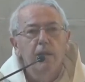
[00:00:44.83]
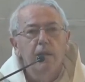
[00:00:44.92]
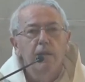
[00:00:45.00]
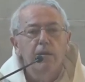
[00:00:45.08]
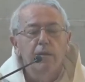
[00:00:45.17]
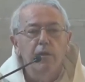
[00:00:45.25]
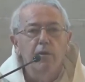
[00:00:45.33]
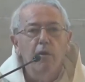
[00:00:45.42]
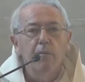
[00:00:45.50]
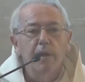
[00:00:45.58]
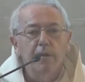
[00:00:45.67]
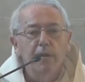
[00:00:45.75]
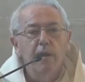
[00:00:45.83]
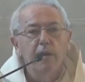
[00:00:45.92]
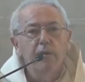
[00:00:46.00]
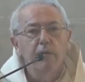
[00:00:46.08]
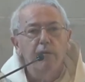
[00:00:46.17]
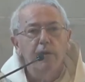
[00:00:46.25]
St. Dominic
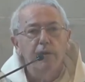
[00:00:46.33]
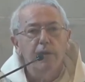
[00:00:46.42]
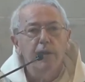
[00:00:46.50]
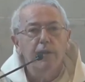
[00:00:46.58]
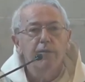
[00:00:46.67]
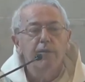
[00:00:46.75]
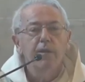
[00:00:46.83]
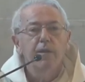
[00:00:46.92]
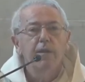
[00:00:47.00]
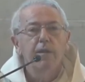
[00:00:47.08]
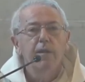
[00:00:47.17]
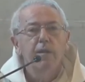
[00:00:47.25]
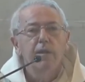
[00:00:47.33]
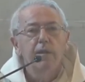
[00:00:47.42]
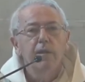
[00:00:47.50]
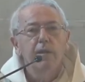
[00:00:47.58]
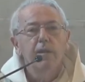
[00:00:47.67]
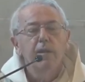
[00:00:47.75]
died on the 6th.
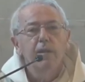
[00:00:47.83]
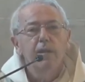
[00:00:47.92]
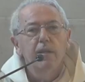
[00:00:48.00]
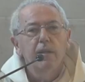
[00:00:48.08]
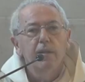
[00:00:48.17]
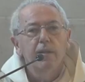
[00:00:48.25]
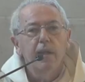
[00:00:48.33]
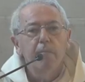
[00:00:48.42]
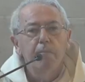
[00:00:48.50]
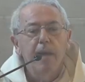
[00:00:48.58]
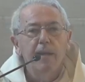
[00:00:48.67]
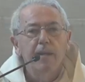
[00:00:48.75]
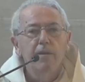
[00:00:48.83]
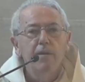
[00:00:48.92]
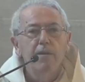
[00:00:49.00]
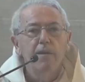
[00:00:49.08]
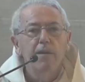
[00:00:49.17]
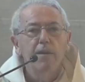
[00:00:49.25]
That
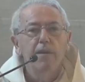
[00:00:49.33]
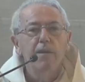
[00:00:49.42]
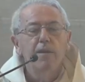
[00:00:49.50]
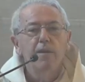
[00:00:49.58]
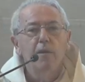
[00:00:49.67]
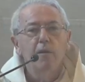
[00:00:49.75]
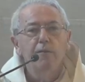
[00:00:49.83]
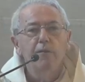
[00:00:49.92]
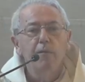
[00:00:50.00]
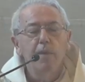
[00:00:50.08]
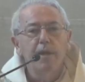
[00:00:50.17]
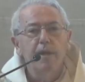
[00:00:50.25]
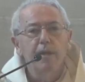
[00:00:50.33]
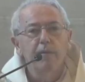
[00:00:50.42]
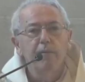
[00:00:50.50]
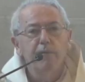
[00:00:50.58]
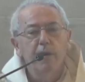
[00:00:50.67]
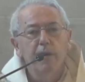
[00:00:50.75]
band of
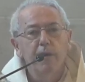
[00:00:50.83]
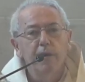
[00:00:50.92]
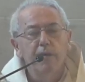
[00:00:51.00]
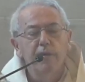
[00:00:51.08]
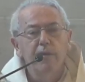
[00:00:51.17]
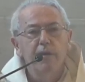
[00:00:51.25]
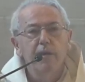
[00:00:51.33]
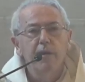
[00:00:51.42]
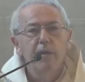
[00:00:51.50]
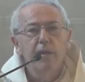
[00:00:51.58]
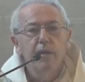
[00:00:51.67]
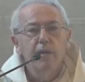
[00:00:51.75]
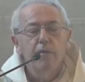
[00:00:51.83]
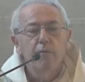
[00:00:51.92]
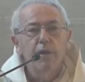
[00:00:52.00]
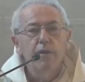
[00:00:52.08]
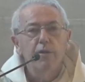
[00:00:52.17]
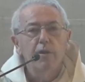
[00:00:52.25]
Dominican friars
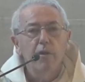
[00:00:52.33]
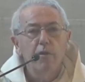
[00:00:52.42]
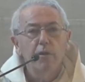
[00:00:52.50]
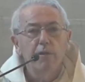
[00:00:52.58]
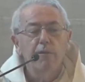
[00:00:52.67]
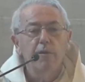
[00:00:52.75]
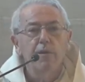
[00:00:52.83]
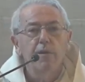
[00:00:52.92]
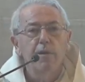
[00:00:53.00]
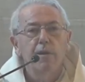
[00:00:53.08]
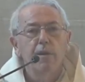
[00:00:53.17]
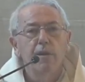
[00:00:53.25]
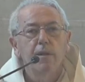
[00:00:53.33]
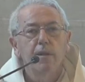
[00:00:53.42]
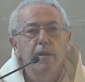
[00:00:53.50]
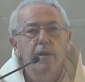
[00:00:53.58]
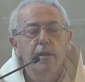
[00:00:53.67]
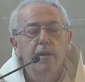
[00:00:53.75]
reached Oxford
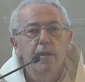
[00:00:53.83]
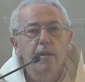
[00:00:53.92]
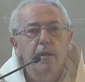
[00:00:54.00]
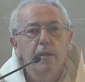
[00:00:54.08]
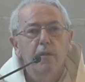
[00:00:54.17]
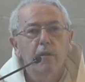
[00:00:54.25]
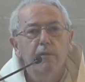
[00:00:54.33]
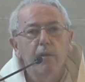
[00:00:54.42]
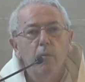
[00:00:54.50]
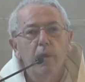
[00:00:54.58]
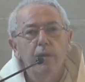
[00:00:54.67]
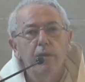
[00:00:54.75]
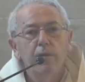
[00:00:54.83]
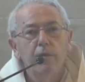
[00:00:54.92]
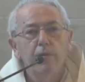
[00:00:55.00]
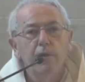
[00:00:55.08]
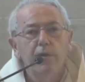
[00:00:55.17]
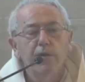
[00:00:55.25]
because they weren't
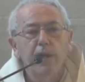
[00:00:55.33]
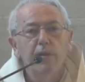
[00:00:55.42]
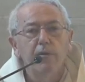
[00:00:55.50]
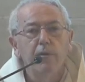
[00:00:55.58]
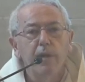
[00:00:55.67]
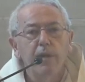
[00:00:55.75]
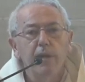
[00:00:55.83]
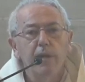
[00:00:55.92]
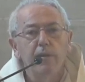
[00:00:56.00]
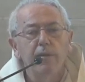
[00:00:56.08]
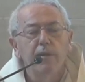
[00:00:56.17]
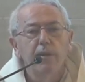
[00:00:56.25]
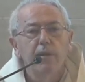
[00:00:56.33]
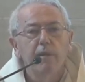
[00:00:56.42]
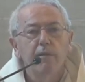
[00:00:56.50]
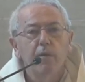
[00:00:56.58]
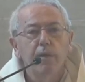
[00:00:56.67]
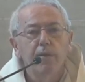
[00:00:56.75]
just sent to England,
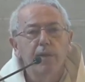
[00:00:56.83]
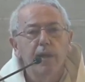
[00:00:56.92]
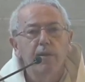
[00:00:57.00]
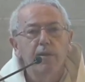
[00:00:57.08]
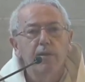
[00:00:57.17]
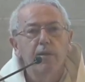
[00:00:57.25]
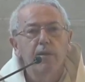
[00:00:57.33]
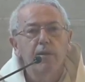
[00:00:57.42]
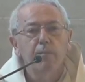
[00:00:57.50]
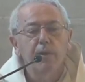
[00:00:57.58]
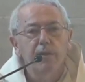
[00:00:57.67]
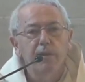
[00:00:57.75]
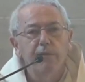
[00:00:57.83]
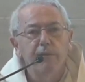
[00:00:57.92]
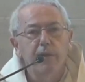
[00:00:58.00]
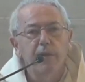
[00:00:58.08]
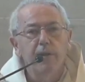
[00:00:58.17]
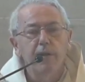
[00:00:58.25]
they were sent
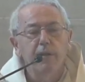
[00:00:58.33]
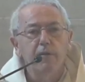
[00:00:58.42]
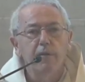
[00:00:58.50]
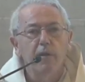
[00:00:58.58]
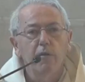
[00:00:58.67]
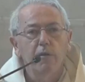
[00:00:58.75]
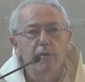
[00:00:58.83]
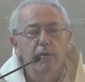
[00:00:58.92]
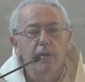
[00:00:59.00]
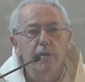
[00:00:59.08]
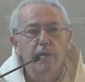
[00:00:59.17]
specifically to Oxford.